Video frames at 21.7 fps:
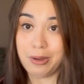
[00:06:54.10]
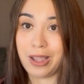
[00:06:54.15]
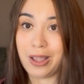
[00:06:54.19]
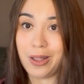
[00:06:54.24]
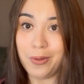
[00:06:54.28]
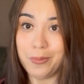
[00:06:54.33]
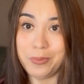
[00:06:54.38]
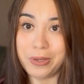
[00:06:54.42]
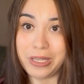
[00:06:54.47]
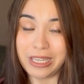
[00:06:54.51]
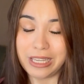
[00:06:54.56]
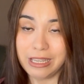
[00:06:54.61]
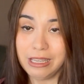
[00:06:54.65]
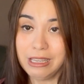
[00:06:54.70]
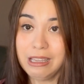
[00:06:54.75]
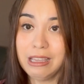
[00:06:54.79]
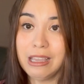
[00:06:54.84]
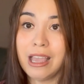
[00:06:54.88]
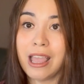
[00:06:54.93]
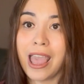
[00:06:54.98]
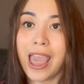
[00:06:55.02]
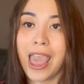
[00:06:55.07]

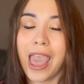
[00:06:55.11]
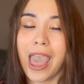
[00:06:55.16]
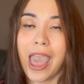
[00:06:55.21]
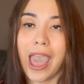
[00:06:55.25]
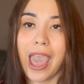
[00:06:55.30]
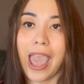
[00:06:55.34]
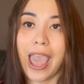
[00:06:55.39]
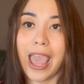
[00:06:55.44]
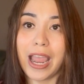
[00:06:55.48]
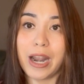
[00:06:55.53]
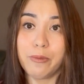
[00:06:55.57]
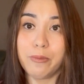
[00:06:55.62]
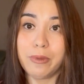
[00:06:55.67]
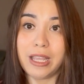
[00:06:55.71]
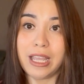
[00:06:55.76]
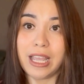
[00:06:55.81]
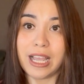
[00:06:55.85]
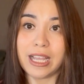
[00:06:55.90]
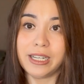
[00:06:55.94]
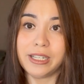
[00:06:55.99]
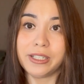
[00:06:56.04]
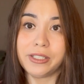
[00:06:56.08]
well-being. And we
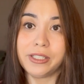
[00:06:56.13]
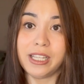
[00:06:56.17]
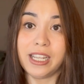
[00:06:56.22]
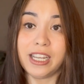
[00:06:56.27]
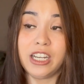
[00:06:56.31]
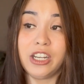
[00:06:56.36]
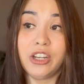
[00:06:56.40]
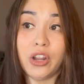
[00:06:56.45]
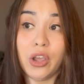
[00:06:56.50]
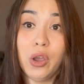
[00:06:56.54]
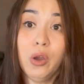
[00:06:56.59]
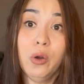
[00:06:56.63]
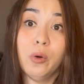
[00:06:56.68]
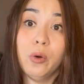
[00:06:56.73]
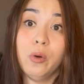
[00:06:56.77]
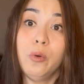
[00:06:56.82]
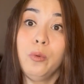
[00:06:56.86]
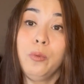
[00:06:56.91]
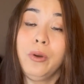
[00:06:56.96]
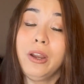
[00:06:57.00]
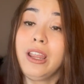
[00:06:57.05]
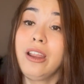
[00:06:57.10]
had to say,
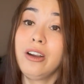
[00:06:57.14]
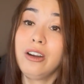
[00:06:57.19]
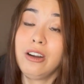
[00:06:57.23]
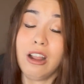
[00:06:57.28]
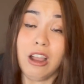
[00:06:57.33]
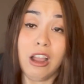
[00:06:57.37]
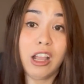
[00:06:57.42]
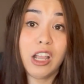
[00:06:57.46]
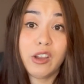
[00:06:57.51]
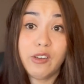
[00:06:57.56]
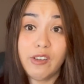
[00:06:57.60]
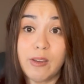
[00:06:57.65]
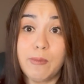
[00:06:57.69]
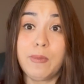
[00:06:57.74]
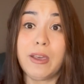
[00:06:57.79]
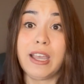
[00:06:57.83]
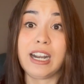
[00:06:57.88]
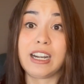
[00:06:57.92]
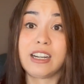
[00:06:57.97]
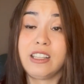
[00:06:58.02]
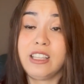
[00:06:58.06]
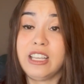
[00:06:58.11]
no, we are not going
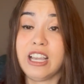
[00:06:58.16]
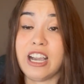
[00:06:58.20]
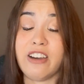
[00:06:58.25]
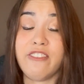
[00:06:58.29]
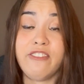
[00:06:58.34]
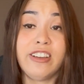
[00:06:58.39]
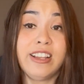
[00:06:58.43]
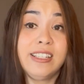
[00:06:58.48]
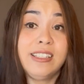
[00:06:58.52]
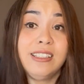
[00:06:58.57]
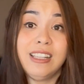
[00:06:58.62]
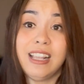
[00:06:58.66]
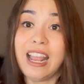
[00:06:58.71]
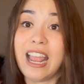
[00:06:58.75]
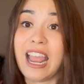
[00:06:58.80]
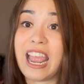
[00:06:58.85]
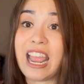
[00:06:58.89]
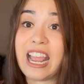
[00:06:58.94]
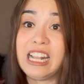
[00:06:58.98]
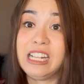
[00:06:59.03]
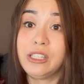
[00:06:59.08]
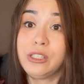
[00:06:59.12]
back to the office.
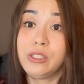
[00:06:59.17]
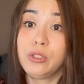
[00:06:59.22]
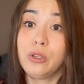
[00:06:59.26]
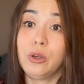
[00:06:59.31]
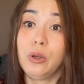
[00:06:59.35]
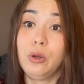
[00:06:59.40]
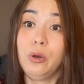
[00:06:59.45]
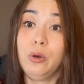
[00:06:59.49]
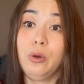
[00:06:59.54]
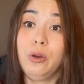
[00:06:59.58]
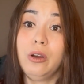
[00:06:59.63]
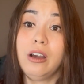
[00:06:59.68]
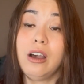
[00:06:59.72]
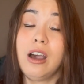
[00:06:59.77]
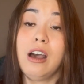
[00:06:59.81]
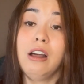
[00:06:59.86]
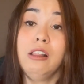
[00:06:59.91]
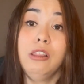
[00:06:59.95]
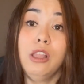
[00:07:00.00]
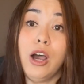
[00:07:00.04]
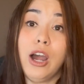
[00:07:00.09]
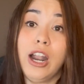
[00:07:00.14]
And so
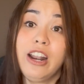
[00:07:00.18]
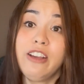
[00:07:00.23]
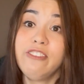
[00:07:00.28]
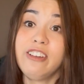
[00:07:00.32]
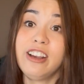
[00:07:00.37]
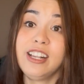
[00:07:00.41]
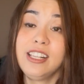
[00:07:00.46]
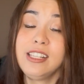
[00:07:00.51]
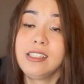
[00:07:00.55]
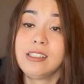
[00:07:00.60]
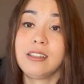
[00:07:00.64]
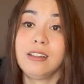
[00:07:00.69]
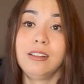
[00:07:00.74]
a lot of us